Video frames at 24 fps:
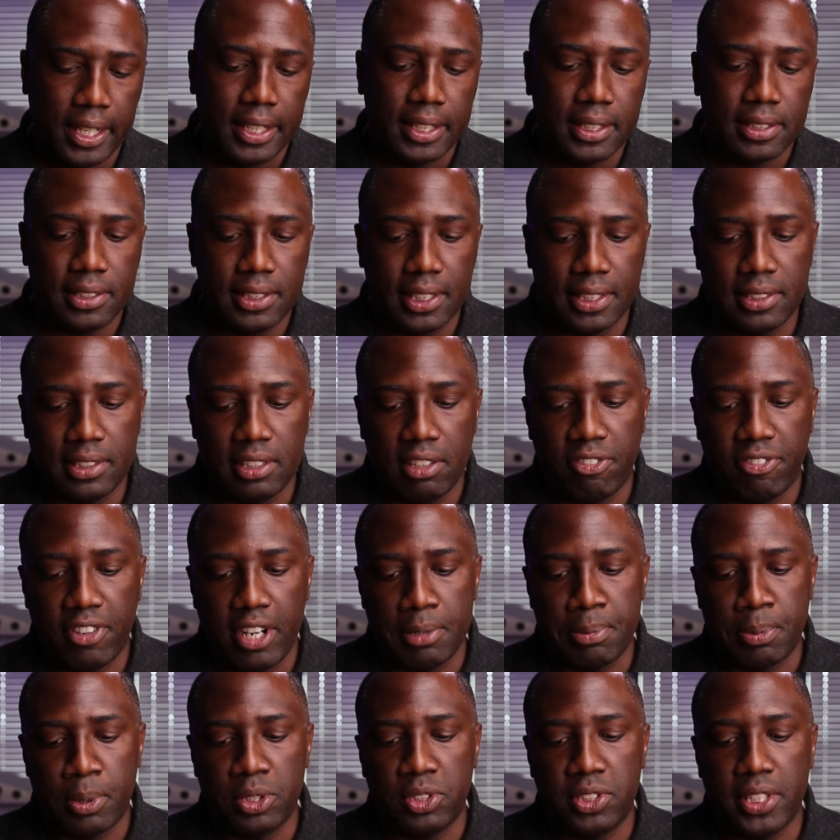60
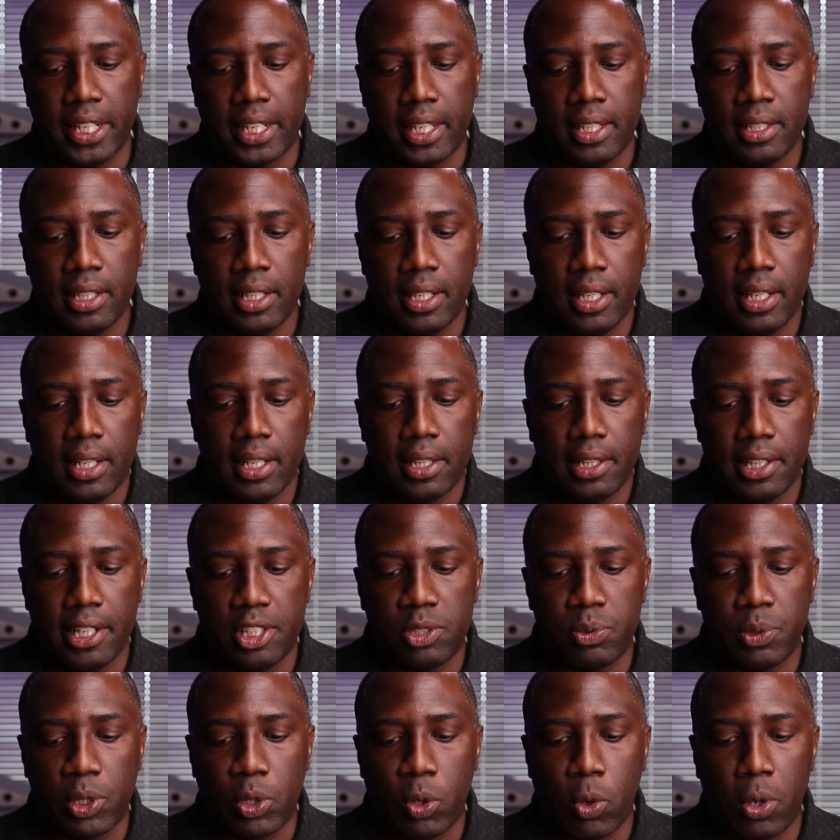frames per second.
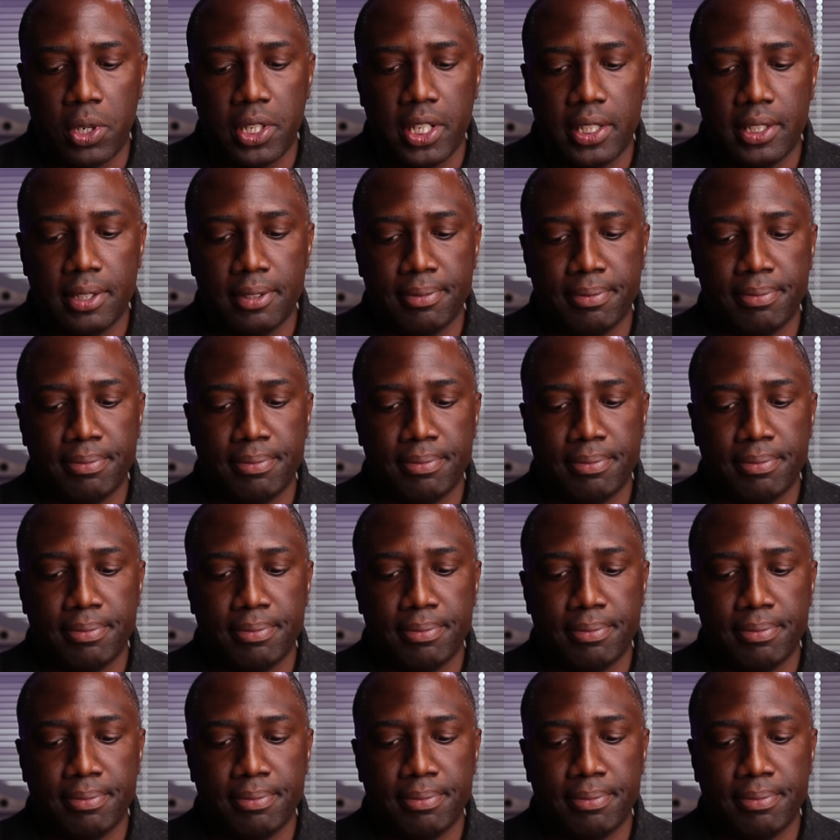Let's record it.